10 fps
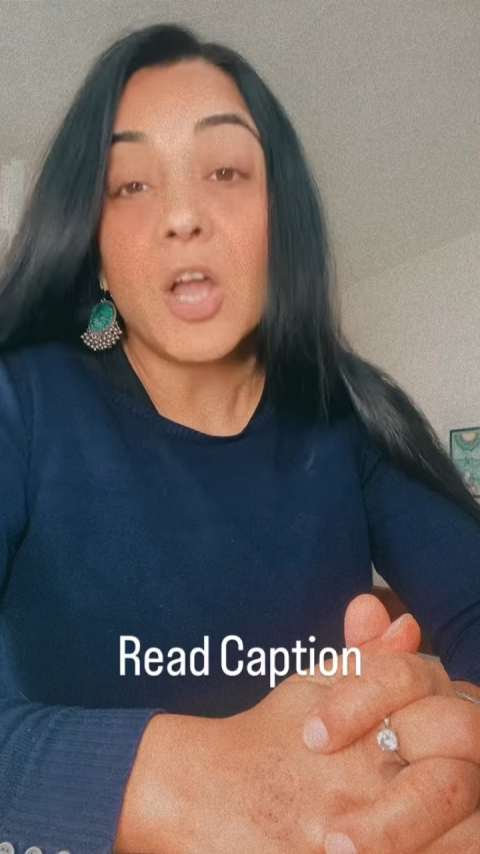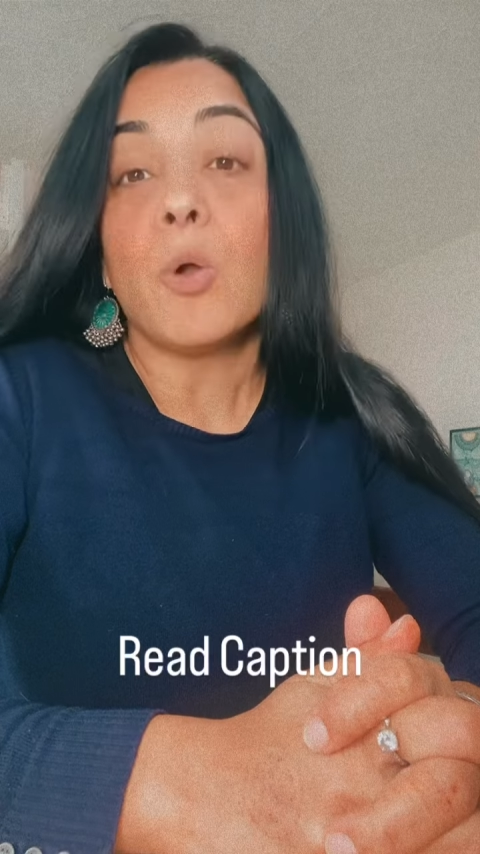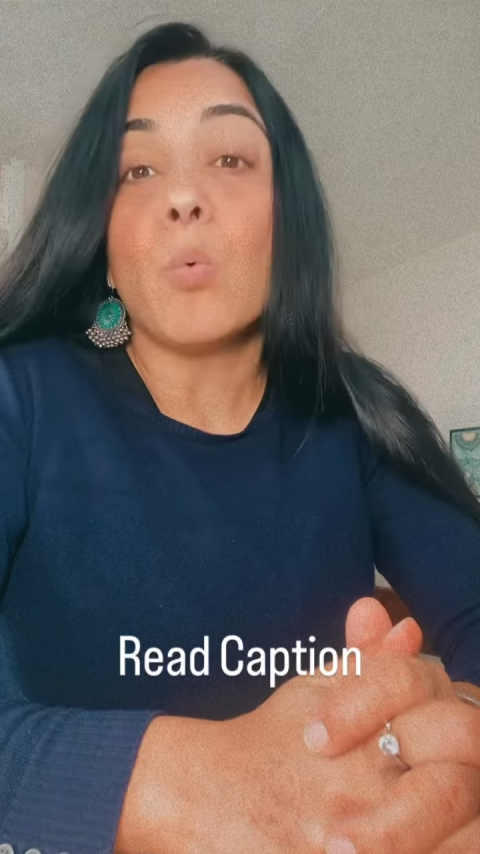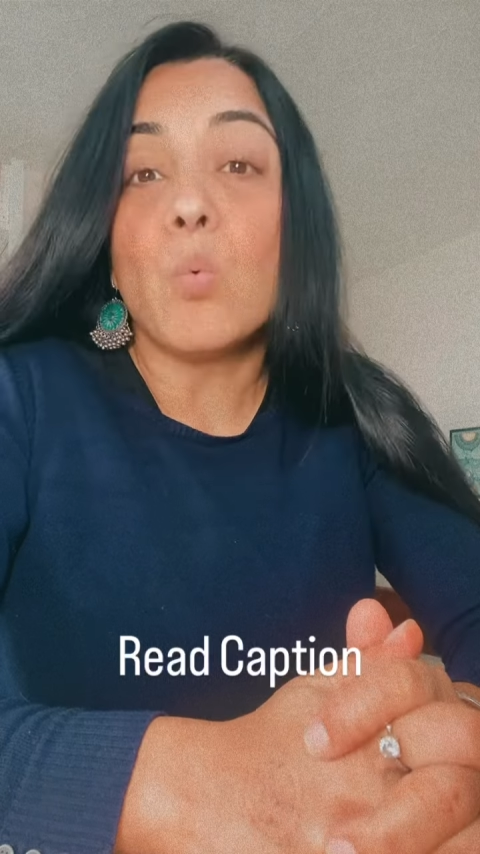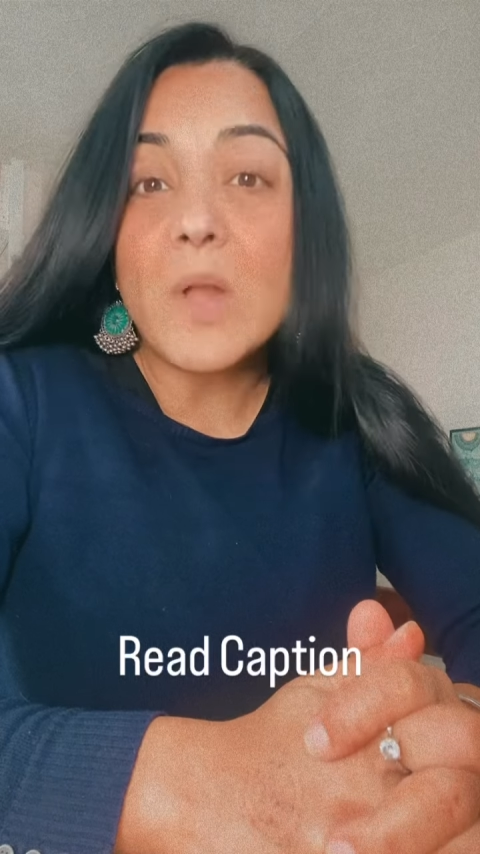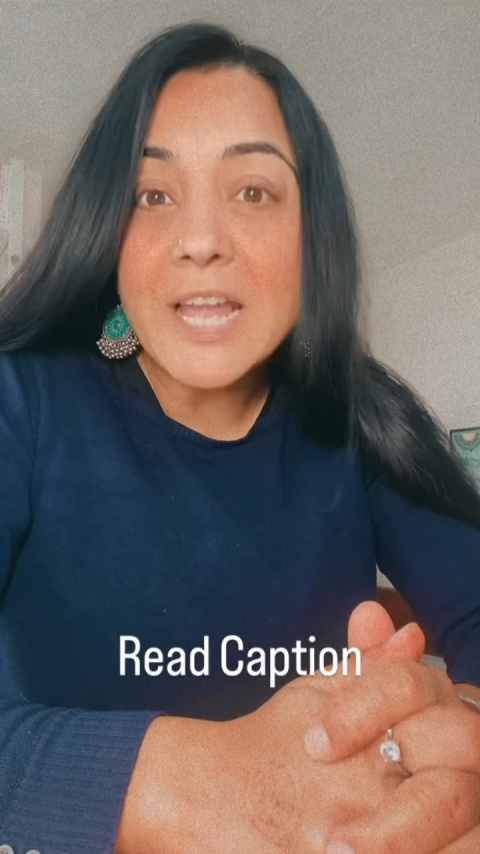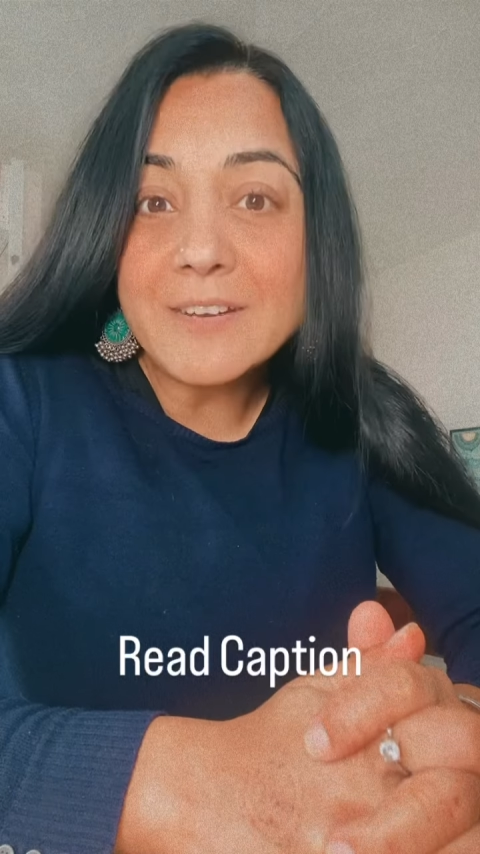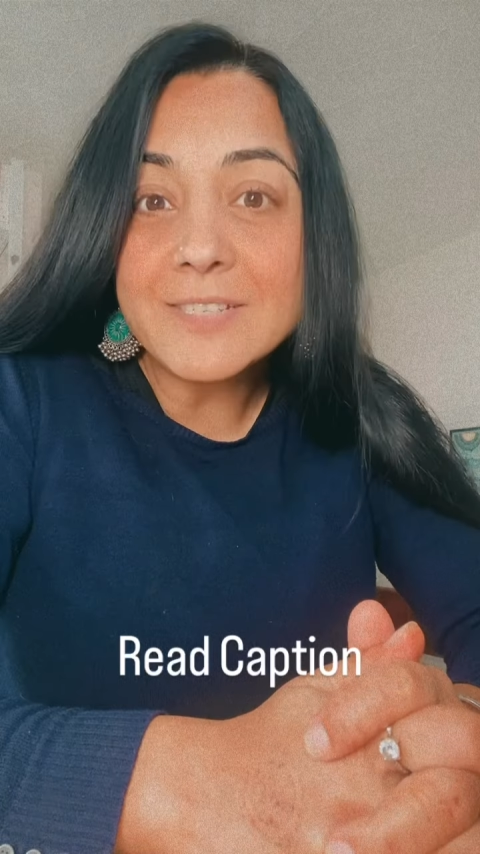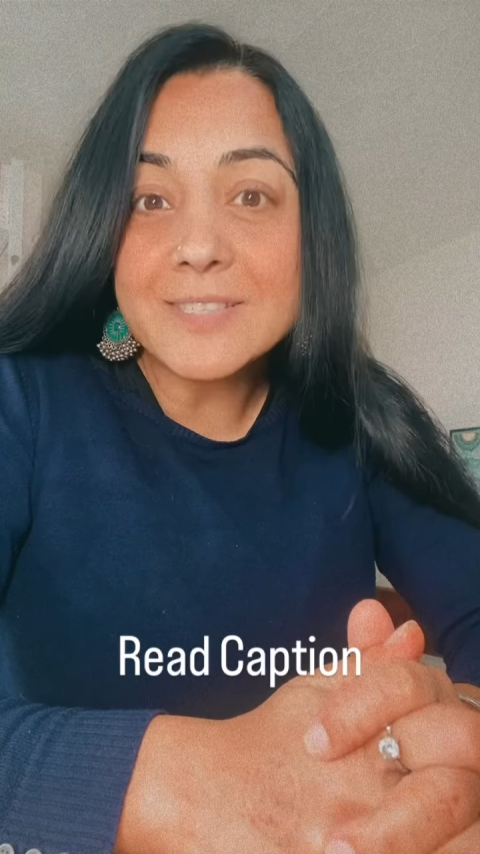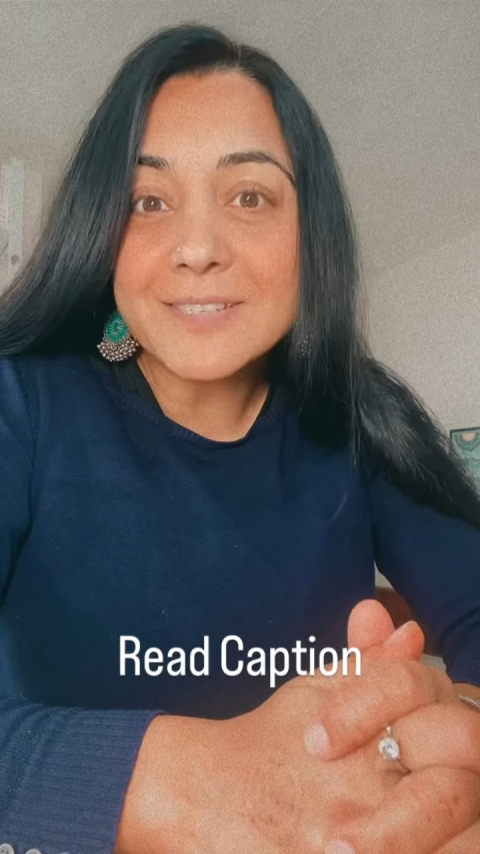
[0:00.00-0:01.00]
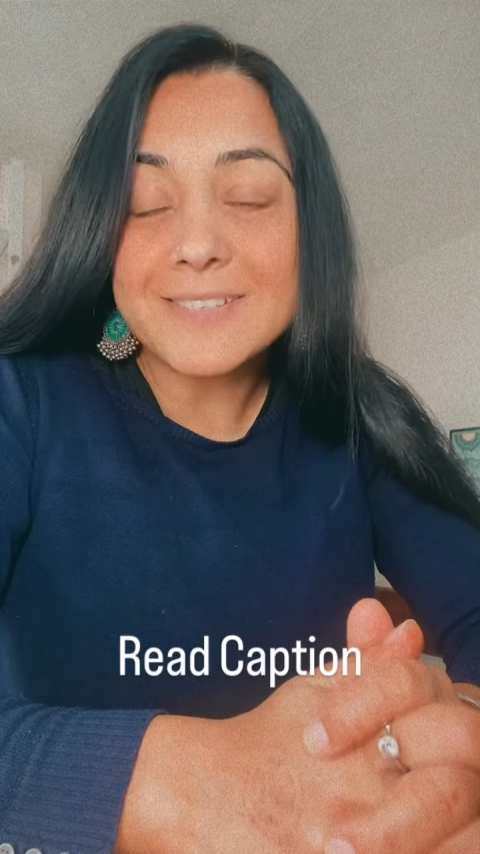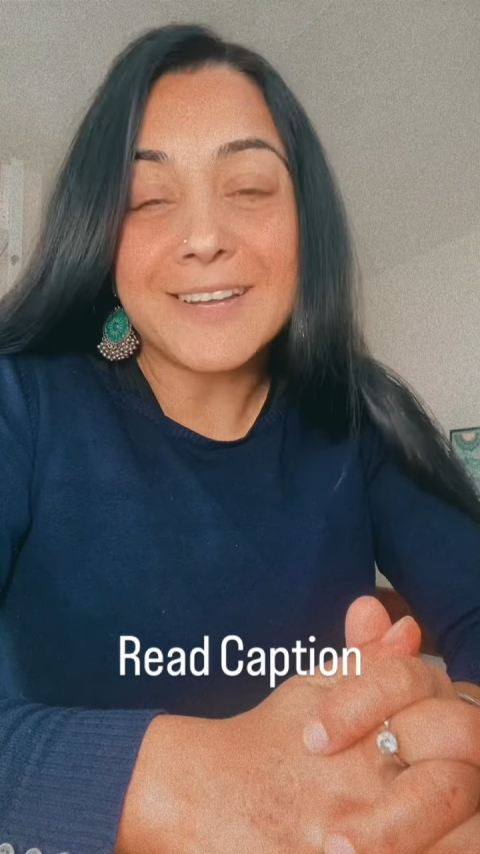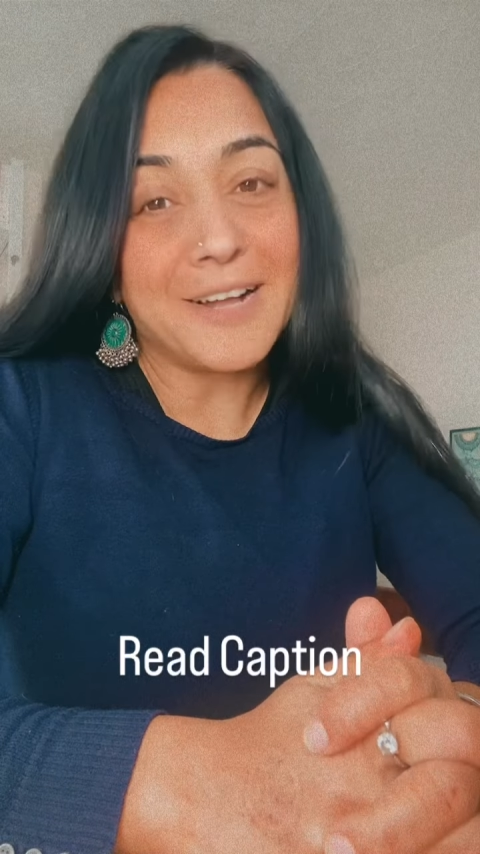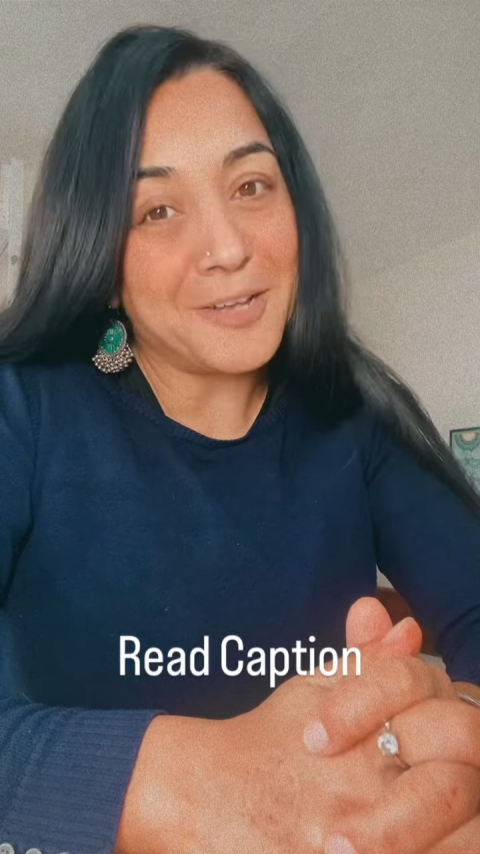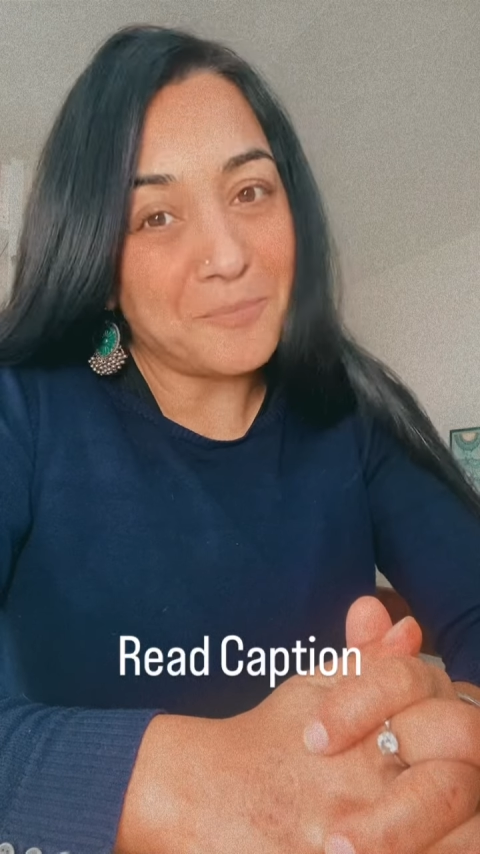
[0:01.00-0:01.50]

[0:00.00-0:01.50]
Where is it I'm